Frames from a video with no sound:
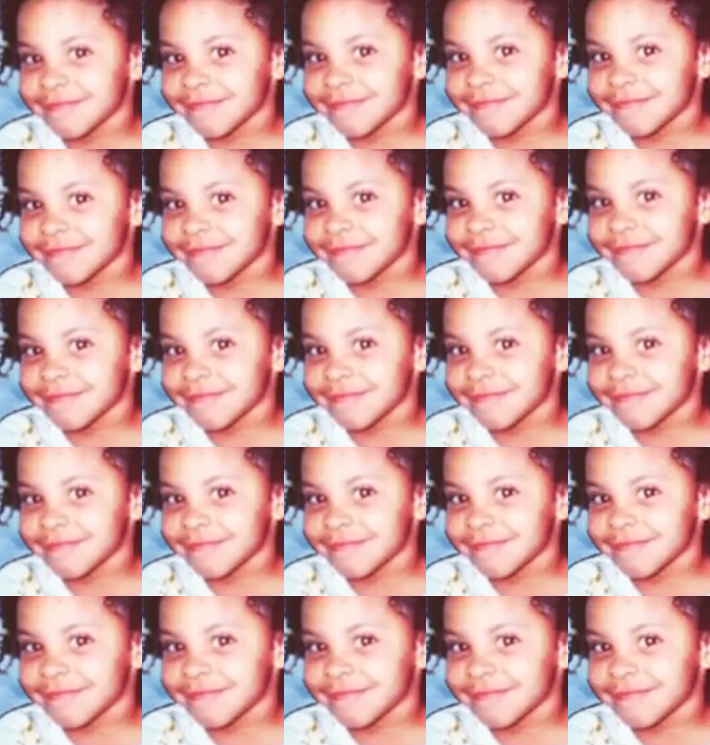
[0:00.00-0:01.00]

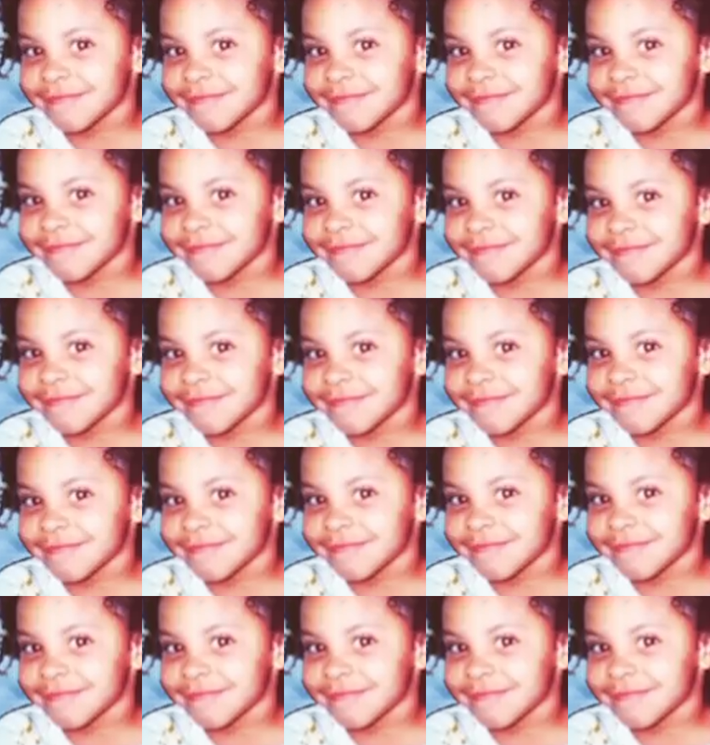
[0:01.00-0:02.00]

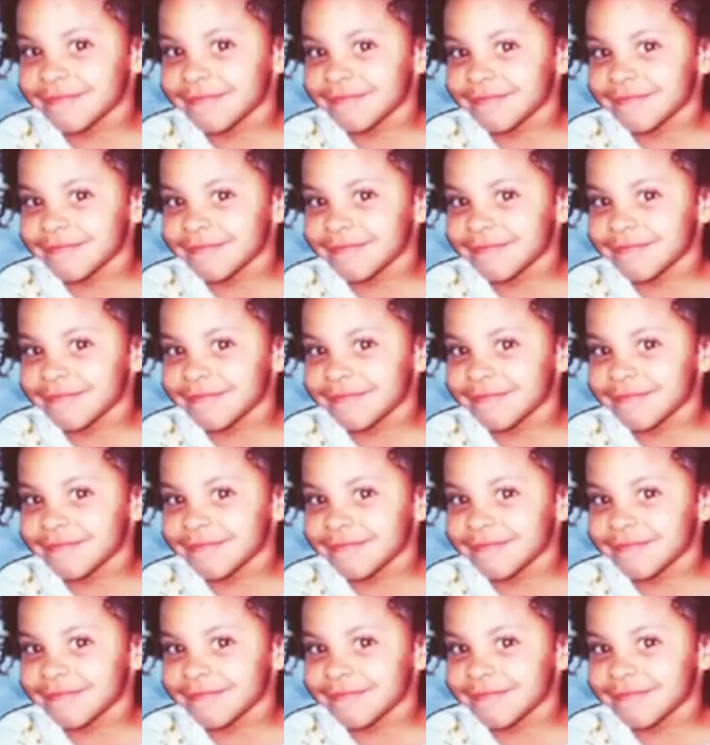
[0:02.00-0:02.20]
[no speech]